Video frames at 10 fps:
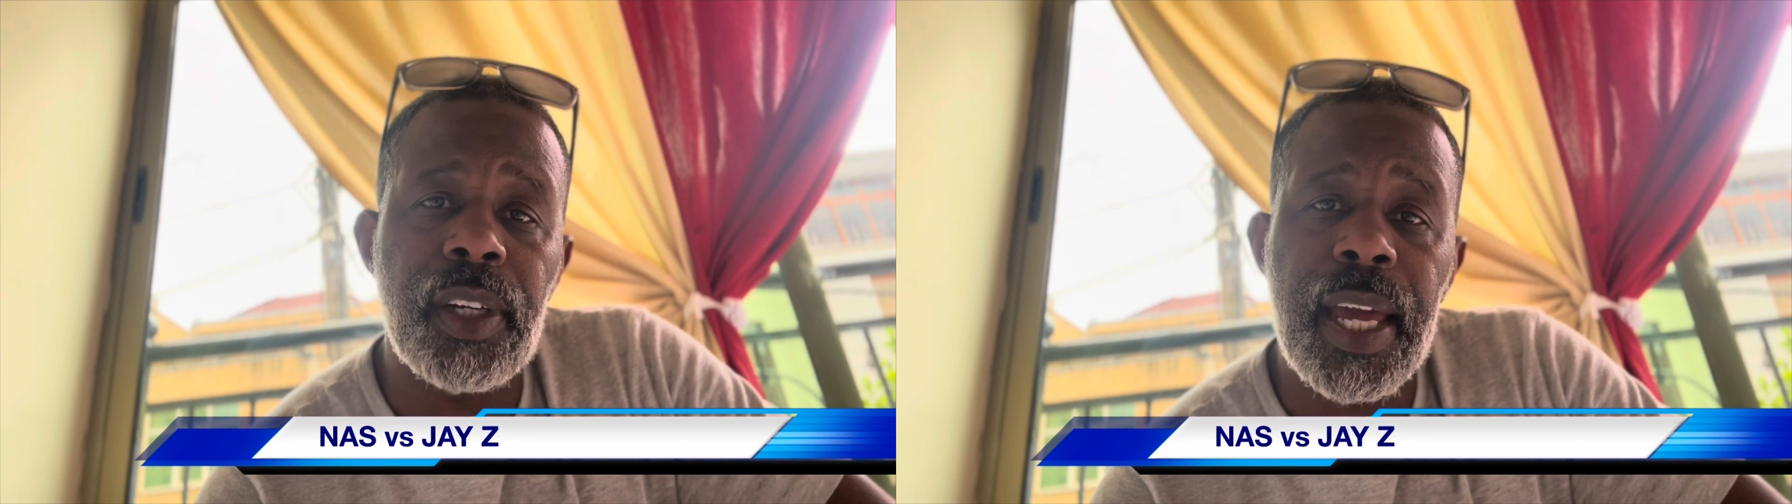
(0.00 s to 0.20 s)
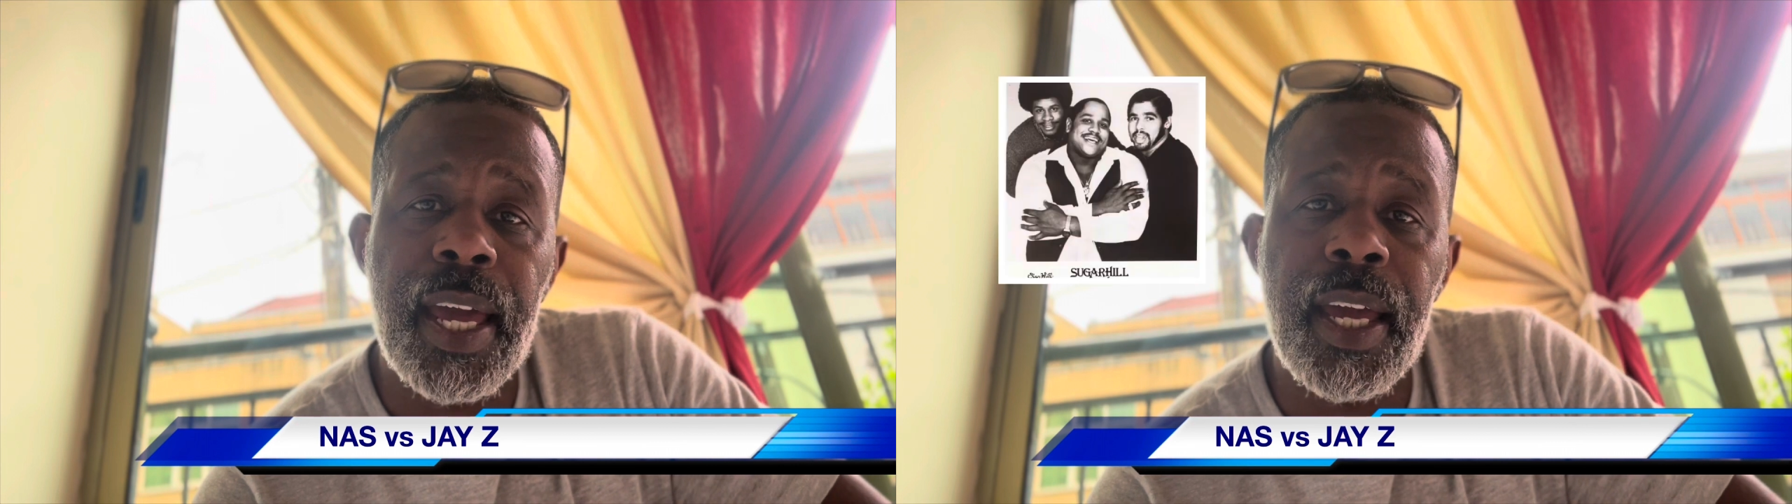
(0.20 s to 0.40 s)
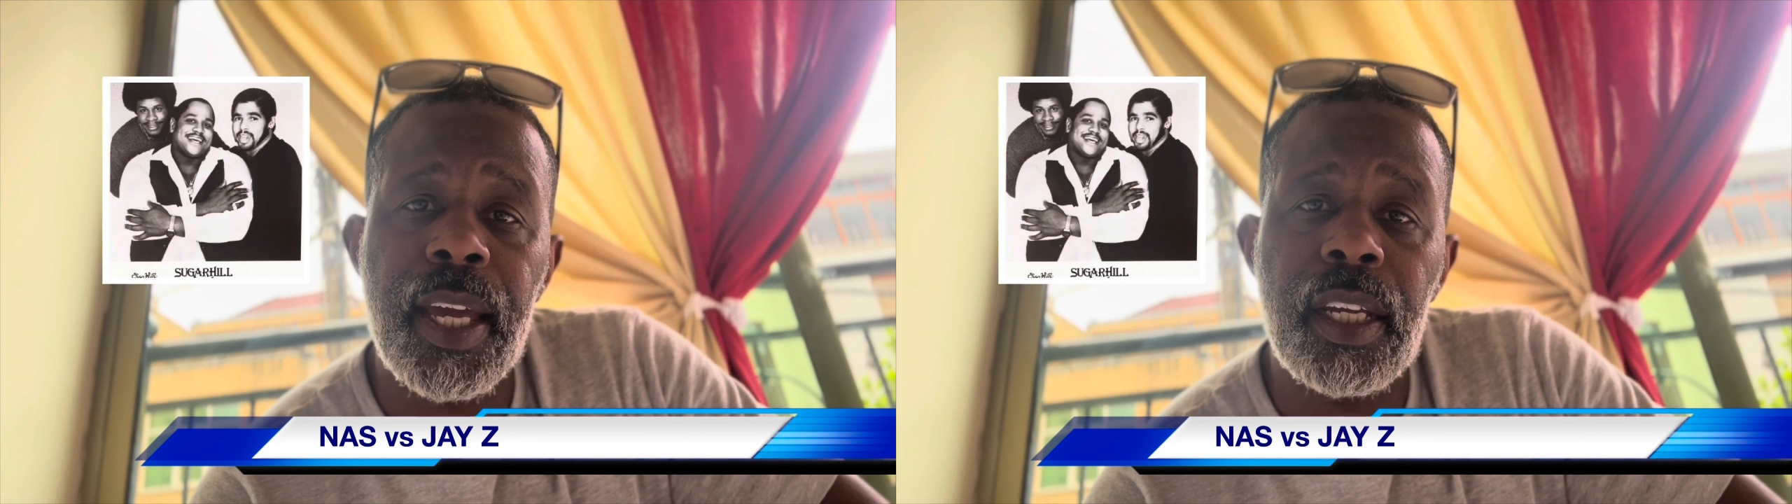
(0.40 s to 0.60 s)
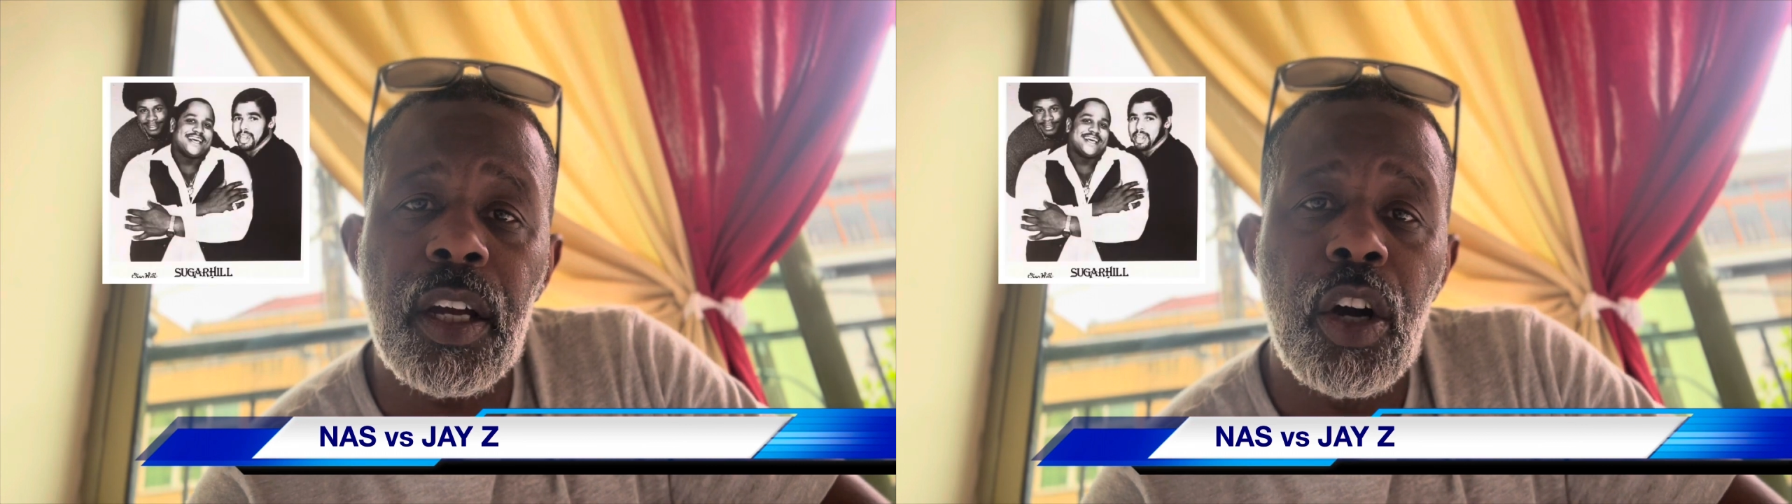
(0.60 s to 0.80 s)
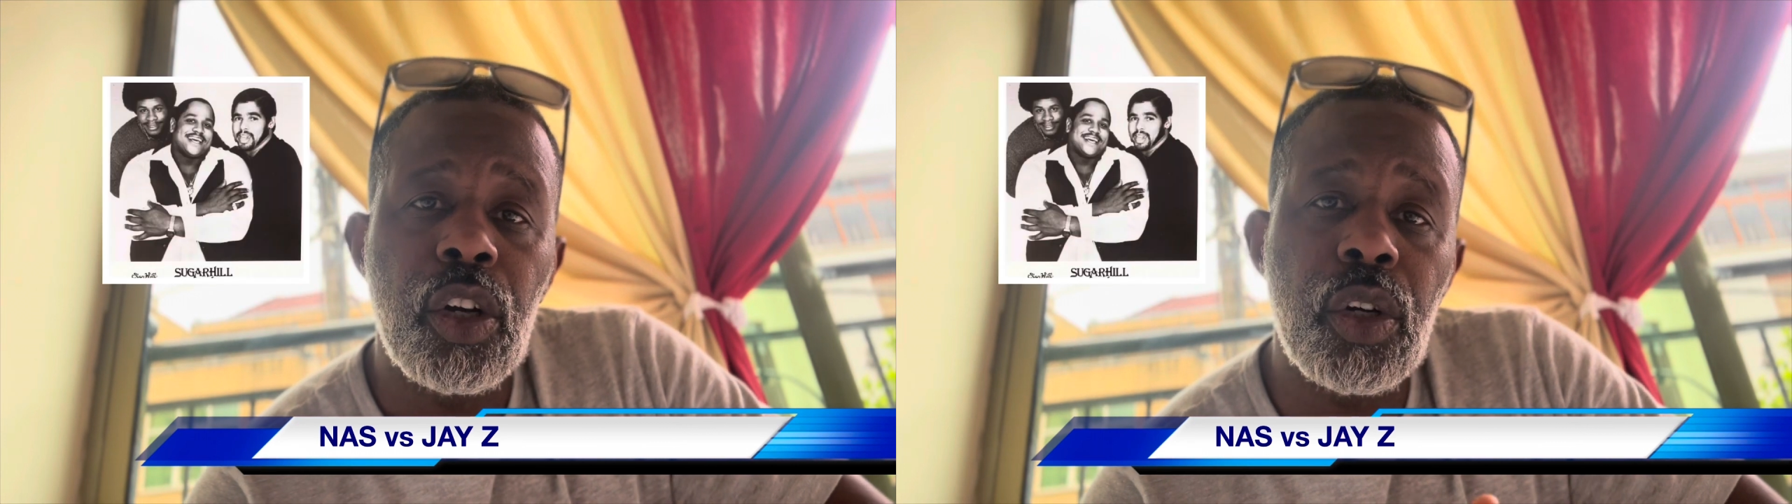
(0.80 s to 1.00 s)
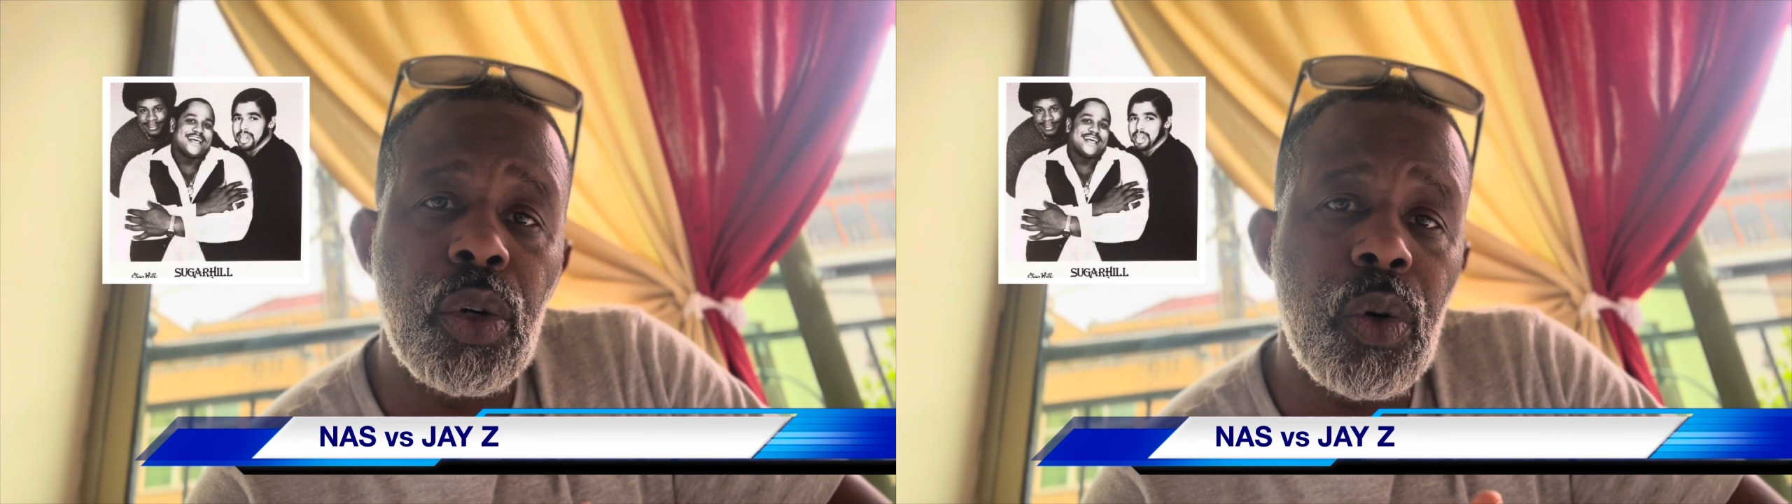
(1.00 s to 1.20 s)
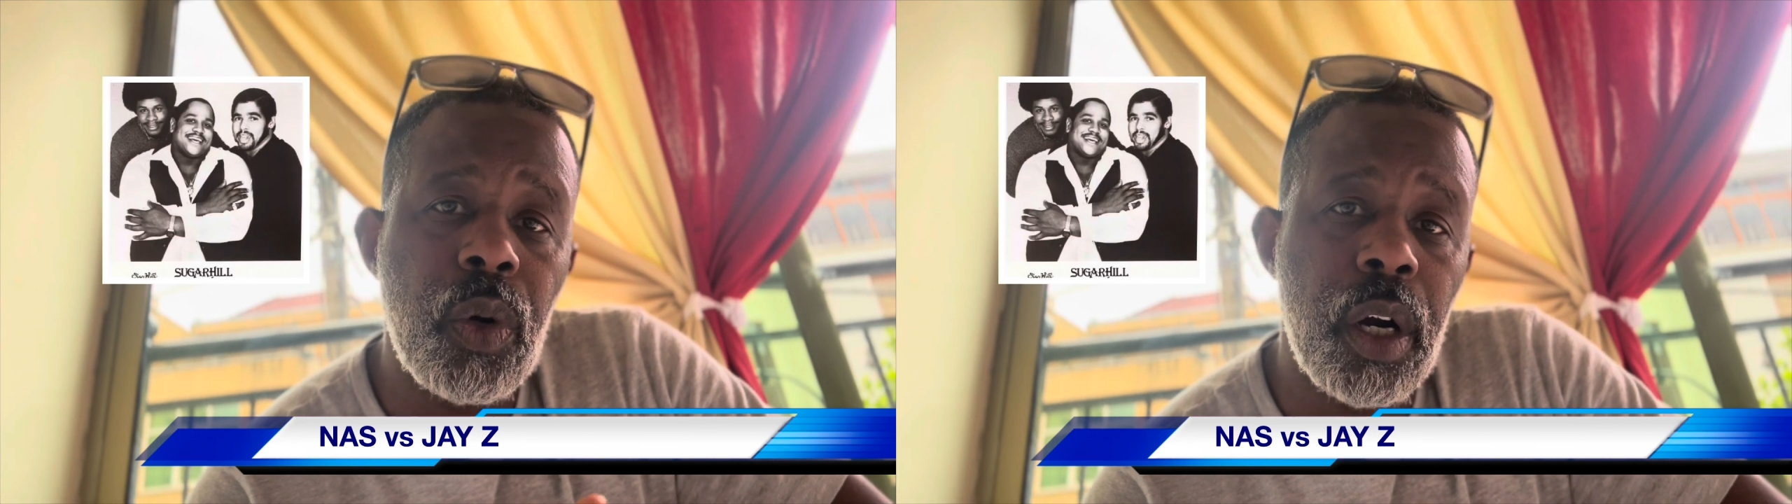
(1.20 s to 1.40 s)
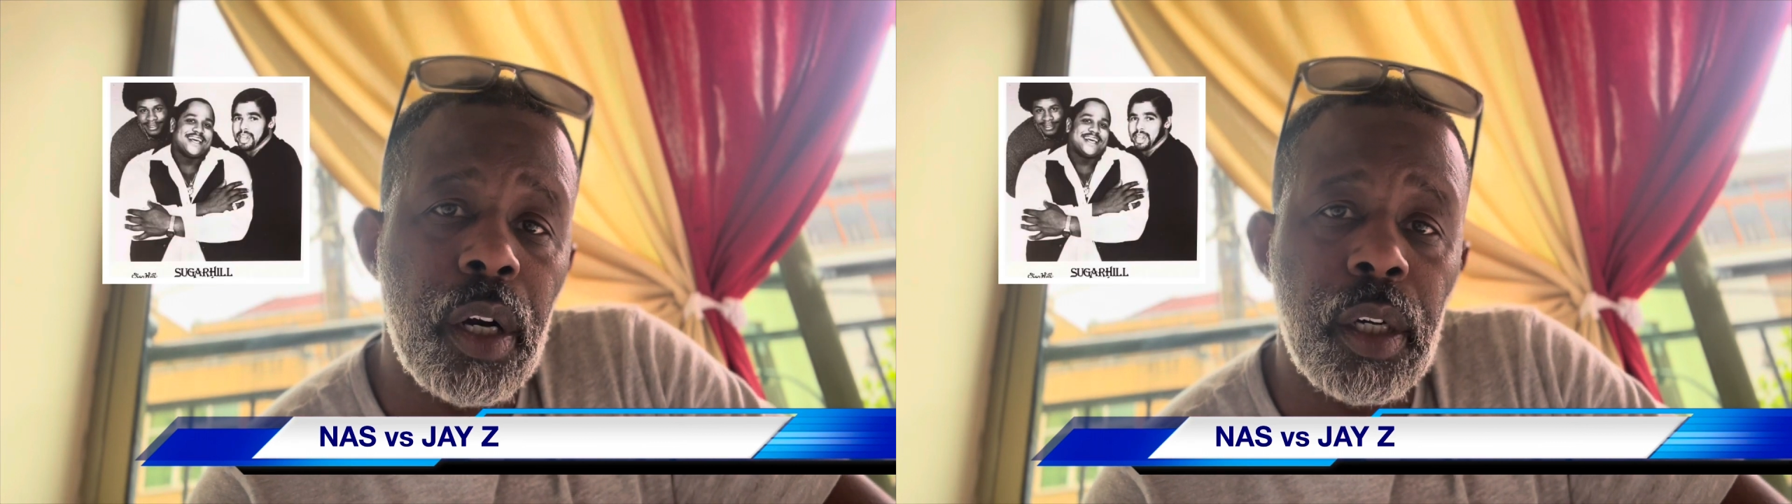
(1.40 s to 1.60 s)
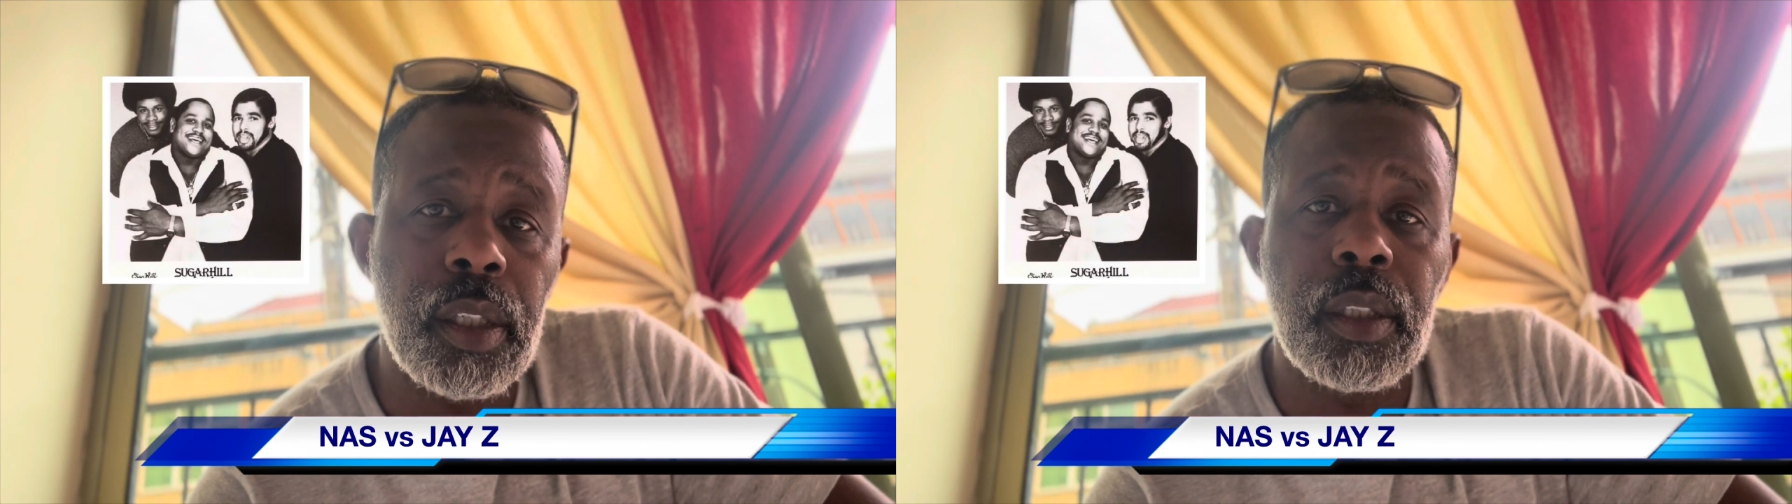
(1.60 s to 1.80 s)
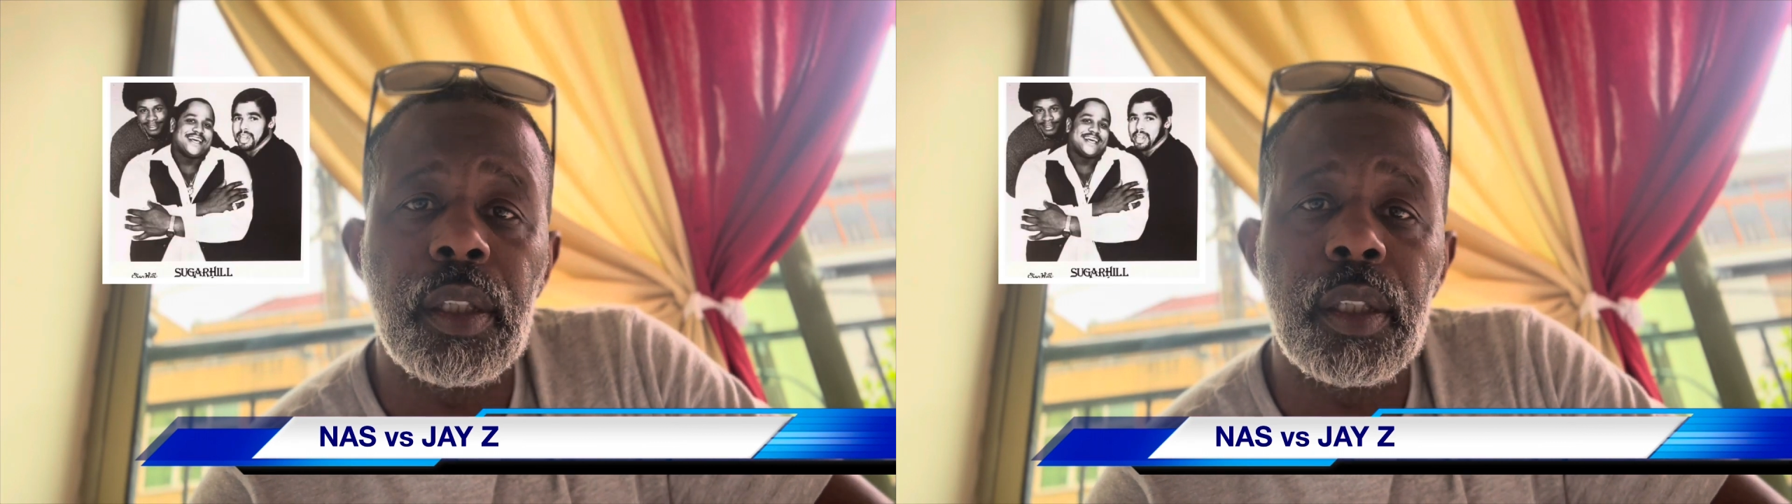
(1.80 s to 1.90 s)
Gang, Cool Herc.